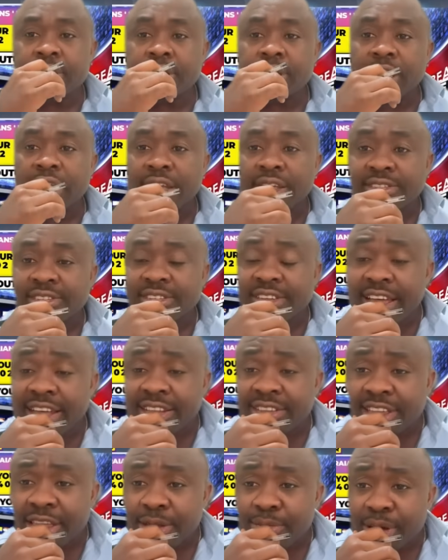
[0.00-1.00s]
He
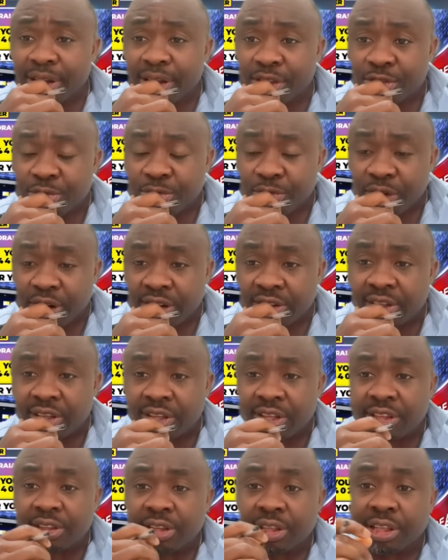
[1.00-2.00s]
said him and his friend
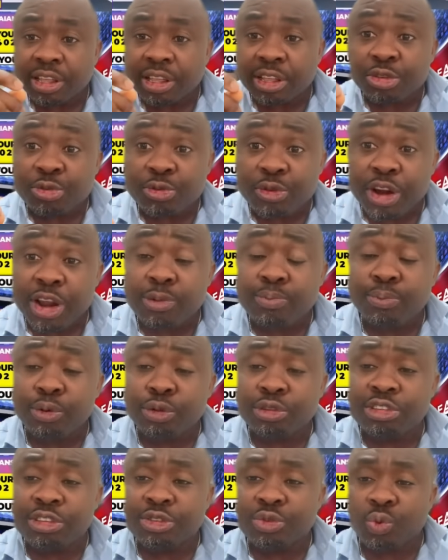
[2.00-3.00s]

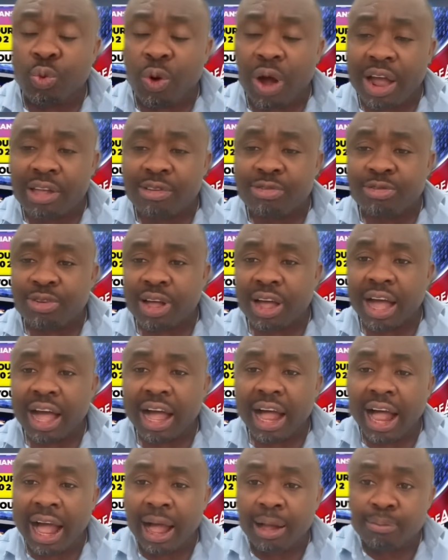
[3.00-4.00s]
put his wife
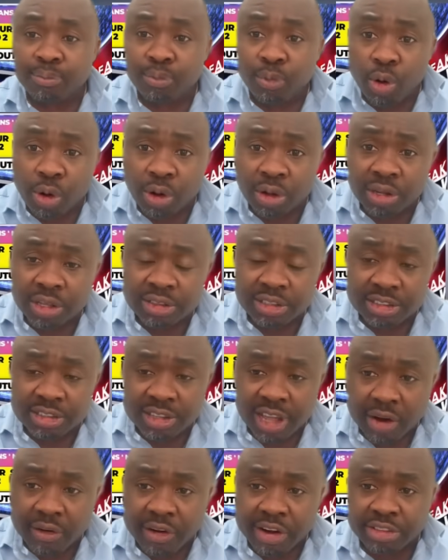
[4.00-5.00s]
among the
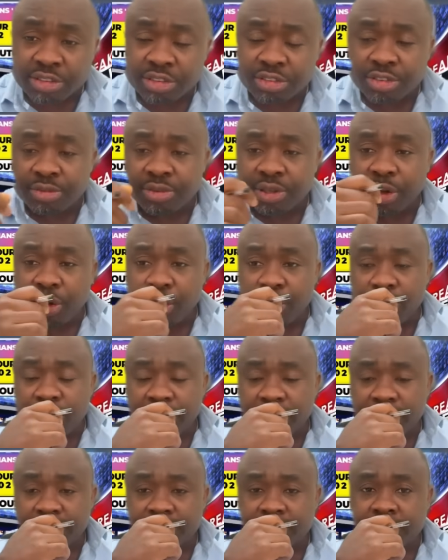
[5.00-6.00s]
directors of the company.